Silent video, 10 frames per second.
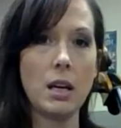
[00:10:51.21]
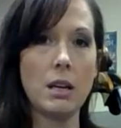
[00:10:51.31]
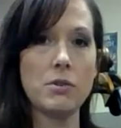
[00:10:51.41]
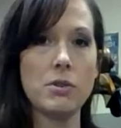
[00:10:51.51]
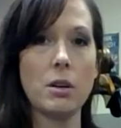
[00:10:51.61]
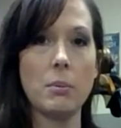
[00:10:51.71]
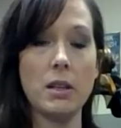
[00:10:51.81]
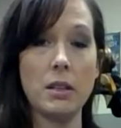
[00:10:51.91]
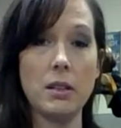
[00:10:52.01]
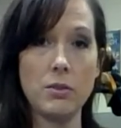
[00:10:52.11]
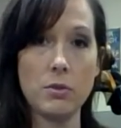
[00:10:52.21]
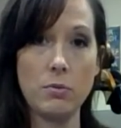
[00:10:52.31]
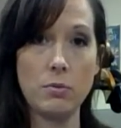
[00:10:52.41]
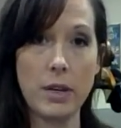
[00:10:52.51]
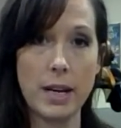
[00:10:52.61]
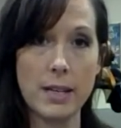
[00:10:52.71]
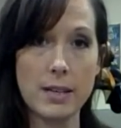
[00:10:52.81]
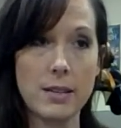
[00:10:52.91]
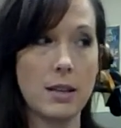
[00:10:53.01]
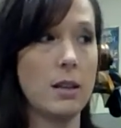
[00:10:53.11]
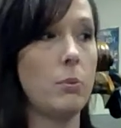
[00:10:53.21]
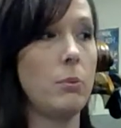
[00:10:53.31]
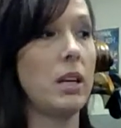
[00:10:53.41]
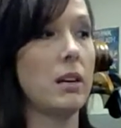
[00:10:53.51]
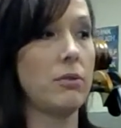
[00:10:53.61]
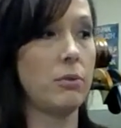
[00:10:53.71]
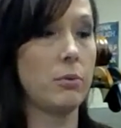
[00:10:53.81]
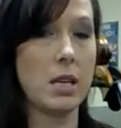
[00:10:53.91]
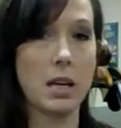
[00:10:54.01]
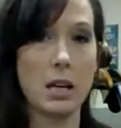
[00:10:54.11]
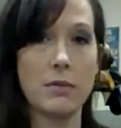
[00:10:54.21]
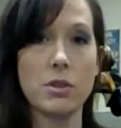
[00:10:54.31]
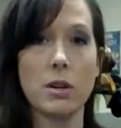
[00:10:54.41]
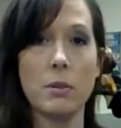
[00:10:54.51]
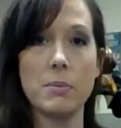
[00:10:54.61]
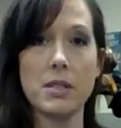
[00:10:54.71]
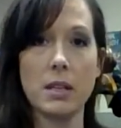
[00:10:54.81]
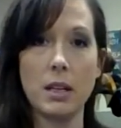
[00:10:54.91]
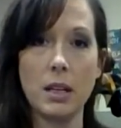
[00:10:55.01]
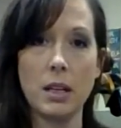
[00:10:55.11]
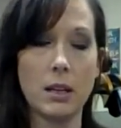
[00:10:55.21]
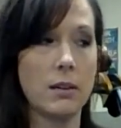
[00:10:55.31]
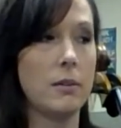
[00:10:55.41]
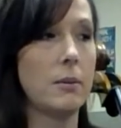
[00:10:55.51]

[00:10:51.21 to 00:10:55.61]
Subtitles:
F sharp, and then there's a rest, and then we have 3 F sharps again.